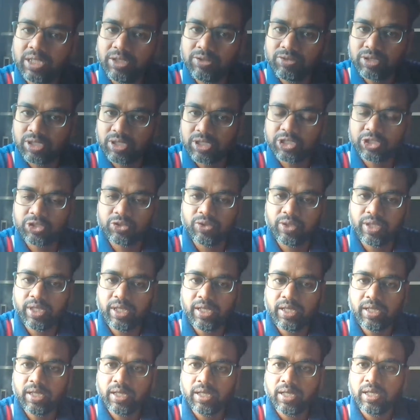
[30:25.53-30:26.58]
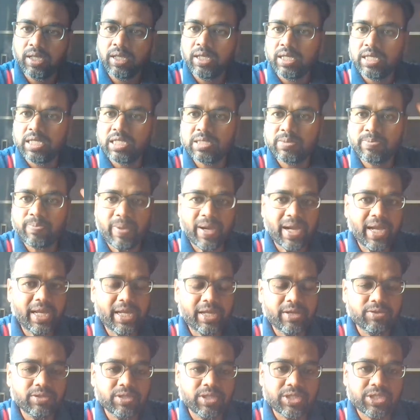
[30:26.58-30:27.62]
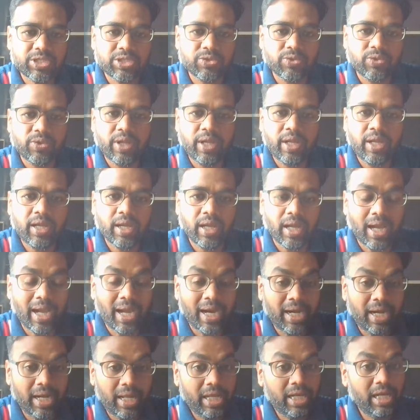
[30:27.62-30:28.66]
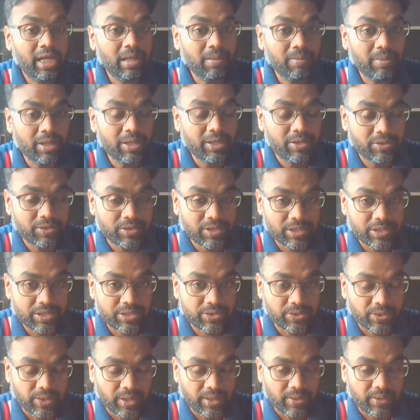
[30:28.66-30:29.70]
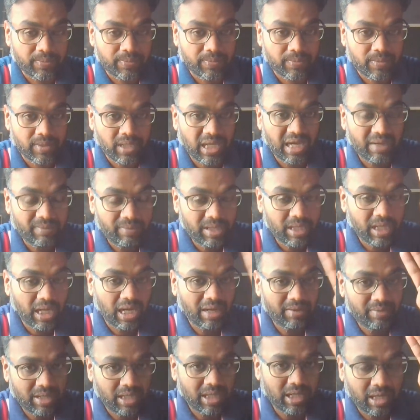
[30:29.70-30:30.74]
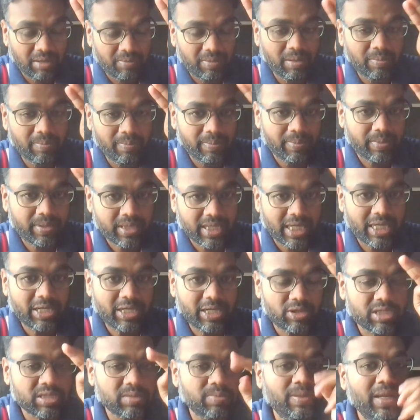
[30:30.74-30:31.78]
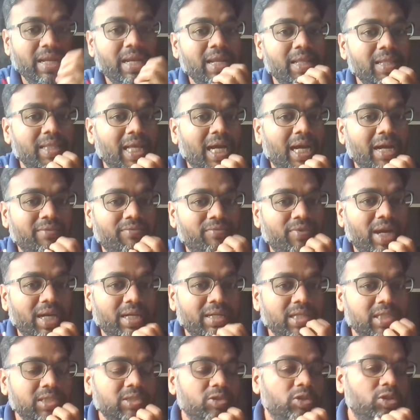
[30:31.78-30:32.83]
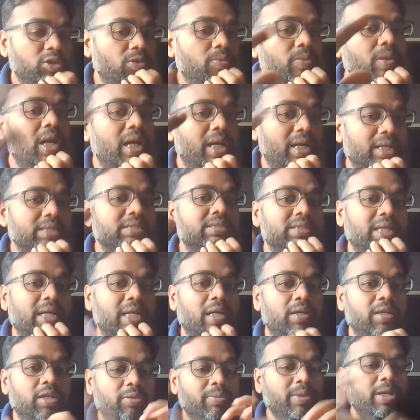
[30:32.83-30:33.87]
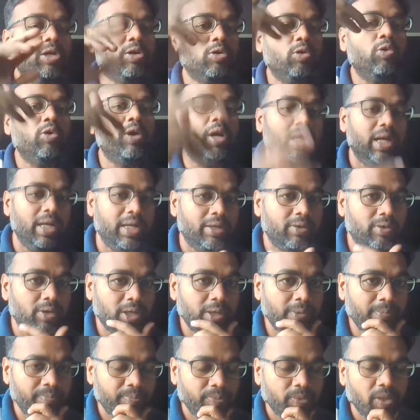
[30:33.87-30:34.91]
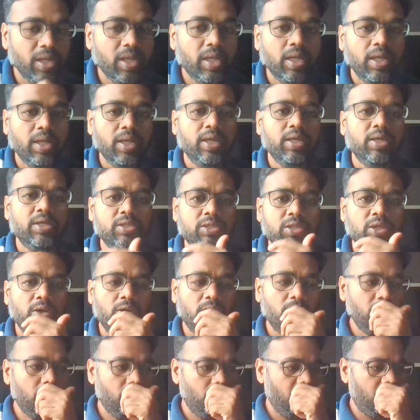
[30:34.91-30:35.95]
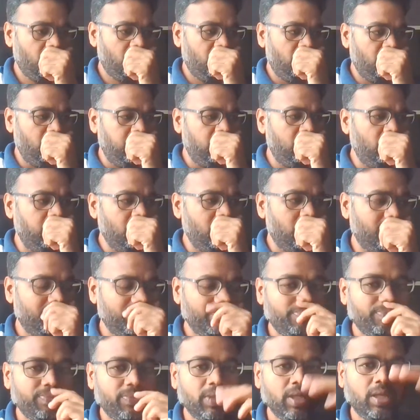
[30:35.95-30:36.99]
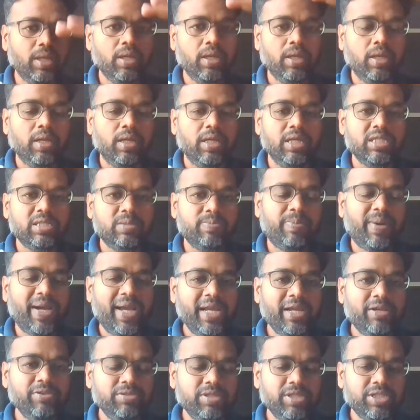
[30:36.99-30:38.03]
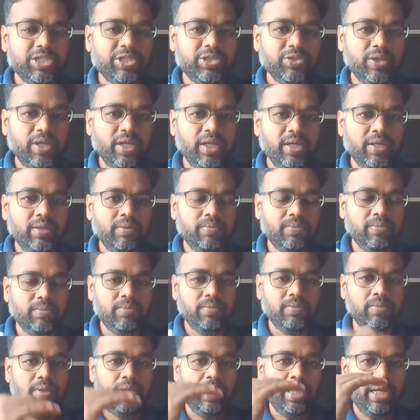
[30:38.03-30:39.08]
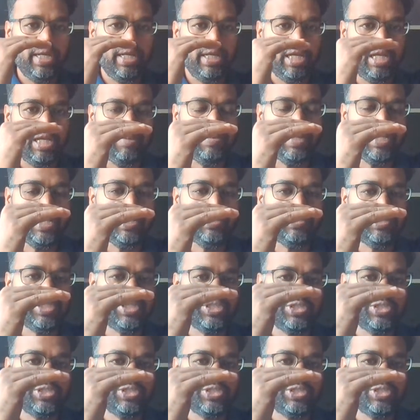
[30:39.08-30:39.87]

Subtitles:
user story, spike user story, and enabler user story. I will try to explain in that factor so you will understand. You will correlate. Okay, so spike user story, enabler user